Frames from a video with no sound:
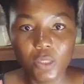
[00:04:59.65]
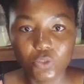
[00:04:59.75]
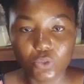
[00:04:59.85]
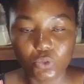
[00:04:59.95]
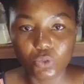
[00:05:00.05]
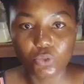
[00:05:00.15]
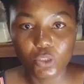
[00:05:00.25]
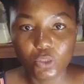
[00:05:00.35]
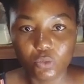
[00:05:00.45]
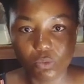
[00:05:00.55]
So
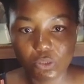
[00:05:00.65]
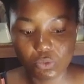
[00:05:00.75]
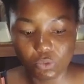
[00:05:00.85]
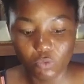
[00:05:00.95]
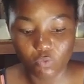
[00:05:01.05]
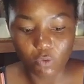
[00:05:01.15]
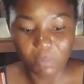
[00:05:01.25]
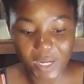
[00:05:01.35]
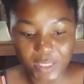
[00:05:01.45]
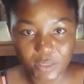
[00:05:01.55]
You want to go for
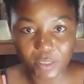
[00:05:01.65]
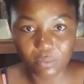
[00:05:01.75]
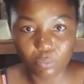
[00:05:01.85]
plastic